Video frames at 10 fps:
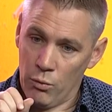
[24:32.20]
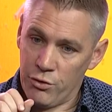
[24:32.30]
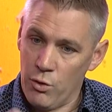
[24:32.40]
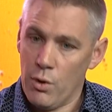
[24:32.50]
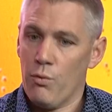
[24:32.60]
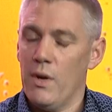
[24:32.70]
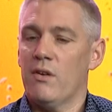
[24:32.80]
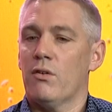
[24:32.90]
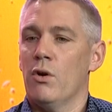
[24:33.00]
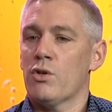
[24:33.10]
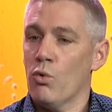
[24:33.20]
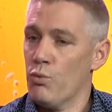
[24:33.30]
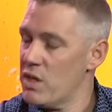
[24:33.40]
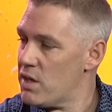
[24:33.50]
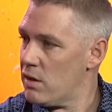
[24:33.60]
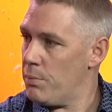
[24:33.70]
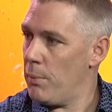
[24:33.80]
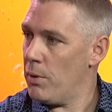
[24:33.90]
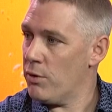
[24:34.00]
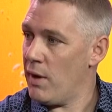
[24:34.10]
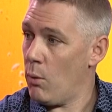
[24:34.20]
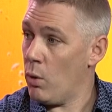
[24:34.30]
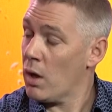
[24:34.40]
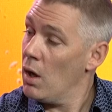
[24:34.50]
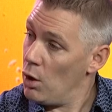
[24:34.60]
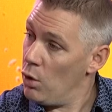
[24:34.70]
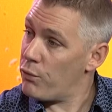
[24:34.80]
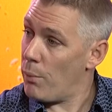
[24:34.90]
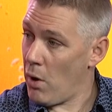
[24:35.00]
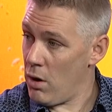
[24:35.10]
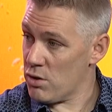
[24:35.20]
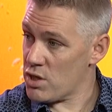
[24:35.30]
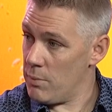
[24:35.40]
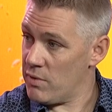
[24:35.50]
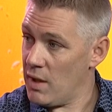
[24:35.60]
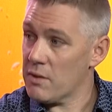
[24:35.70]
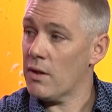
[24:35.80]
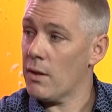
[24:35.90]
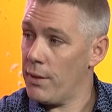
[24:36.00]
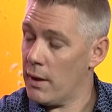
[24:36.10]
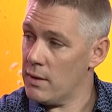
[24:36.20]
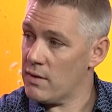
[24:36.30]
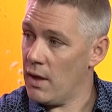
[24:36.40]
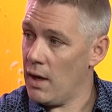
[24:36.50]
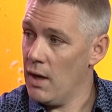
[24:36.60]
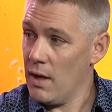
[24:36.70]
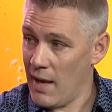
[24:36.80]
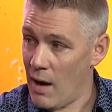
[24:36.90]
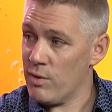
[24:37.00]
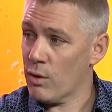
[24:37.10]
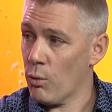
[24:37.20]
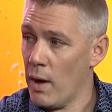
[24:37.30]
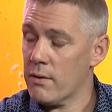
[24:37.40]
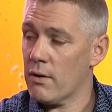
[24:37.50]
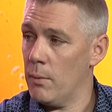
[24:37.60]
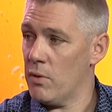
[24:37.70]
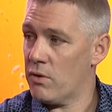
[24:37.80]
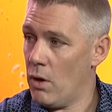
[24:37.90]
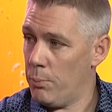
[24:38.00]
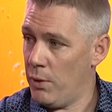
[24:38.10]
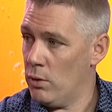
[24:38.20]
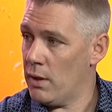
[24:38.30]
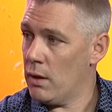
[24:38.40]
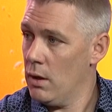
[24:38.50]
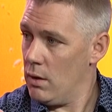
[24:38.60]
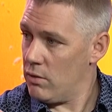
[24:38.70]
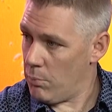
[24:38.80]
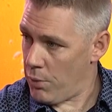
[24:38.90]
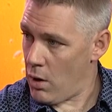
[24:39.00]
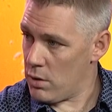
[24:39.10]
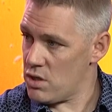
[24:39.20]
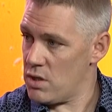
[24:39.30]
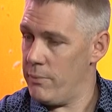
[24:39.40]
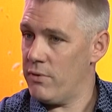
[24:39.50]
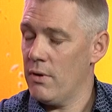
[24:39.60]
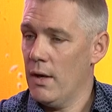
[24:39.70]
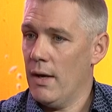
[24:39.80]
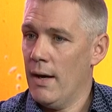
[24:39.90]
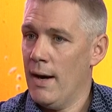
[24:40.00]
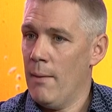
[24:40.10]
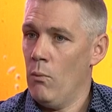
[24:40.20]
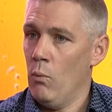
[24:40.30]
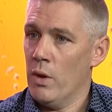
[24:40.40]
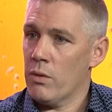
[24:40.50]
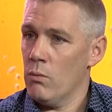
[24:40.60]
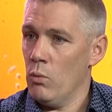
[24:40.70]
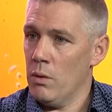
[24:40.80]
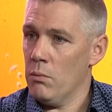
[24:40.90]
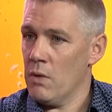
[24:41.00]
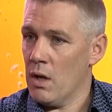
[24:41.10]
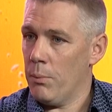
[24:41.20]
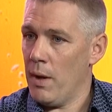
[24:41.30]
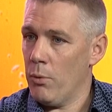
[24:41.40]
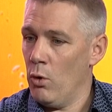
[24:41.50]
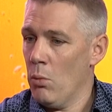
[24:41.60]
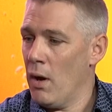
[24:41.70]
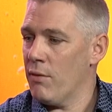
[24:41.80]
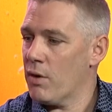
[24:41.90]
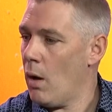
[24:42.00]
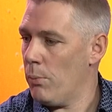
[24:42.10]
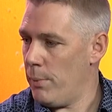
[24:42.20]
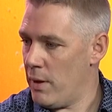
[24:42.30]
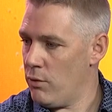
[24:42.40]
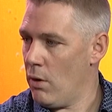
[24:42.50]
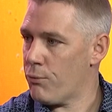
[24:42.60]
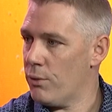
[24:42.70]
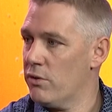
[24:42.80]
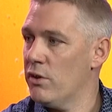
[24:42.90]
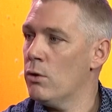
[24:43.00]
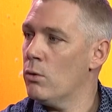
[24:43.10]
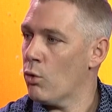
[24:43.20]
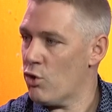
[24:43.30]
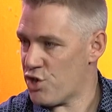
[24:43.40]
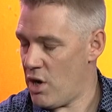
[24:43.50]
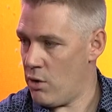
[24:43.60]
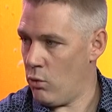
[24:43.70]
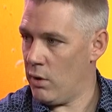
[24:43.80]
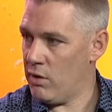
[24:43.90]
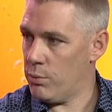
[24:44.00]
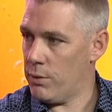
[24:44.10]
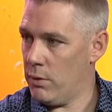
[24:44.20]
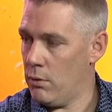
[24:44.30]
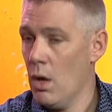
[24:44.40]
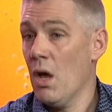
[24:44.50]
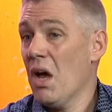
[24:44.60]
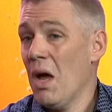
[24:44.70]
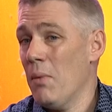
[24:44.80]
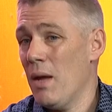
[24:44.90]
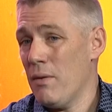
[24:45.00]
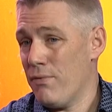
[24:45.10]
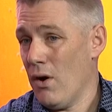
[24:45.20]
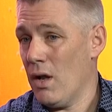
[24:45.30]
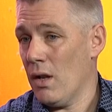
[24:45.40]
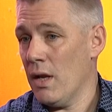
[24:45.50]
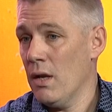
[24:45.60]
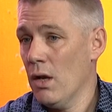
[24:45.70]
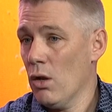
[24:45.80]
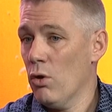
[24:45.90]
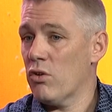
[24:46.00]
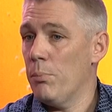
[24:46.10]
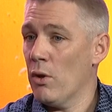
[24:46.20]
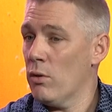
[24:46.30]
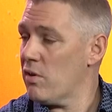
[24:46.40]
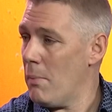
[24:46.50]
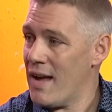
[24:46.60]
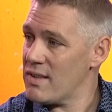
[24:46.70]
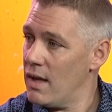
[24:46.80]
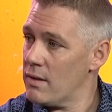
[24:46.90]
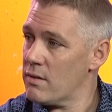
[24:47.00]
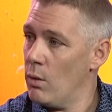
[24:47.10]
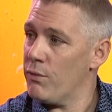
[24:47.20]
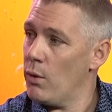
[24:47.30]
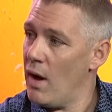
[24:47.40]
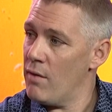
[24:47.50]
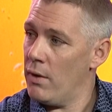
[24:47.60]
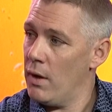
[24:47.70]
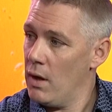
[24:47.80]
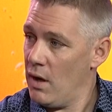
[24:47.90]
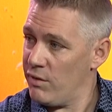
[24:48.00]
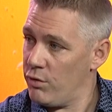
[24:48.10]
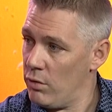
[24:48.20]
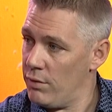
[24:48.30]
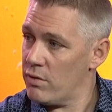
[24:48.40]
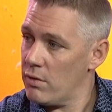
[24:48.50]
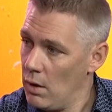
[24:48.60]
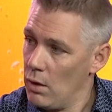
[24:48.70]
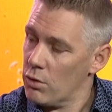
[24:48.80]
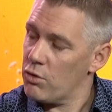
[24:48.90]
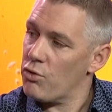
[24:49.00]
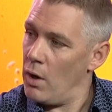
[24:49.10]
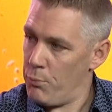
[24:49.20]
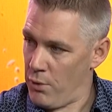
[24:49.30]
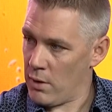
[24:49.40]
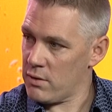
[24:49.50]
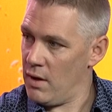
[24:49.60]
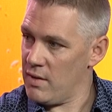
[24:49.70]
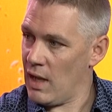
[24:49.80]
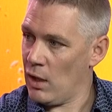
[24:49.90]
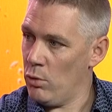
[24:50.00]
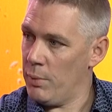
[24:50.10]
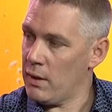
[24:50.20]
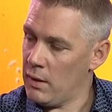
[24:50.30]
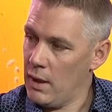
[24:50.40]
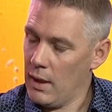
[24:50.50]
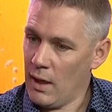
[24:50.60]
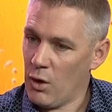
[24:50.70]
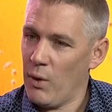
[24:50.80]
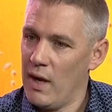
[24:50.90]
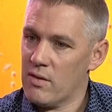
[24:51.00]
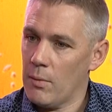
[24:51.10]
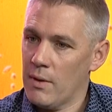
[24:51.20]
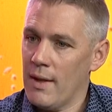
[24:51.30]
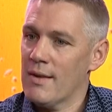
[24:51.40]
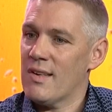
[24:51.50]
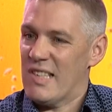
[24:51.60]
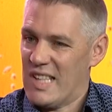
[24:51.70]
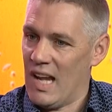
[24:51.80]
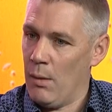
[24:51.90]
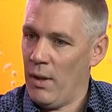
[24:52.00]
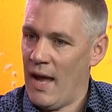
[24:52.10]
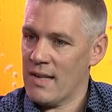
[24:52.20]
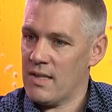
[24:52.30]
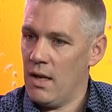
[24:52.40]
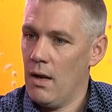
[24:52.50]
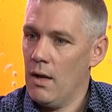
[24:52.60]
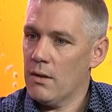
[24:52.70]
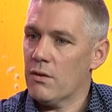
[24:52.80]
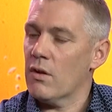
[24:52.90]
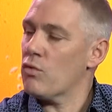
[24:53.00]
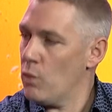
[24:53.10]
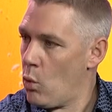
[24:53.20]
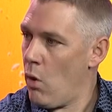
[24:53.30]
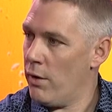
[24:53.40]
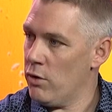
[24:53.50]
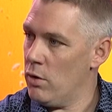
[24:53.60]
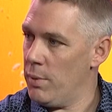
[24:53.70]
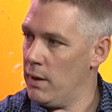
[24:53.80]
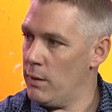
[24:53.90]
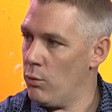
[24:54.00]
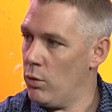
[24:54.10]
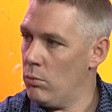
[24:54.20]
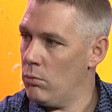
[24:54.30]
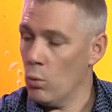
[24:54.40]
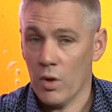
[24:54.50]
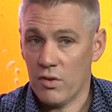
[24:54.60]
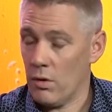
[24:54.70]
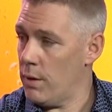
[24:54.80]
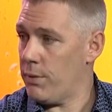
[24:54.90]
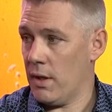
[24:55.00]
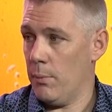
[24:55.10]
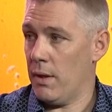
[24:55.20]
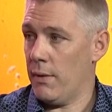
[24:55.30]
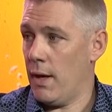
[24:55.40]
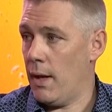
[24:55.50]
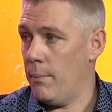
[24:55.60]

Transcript: do your research or reach out to people in your network. Look for partnerships. That's the other thing I'd say. Now is a great time to start building some partnerships with people who might have a complementary offering to you or a shared audience with you. And maybe finally, look to build some assets. So if you have a service, look to try and productize that a little bit and create something that is a saleable asset that doesn't require you to be in the room. We're certainly thinking about that.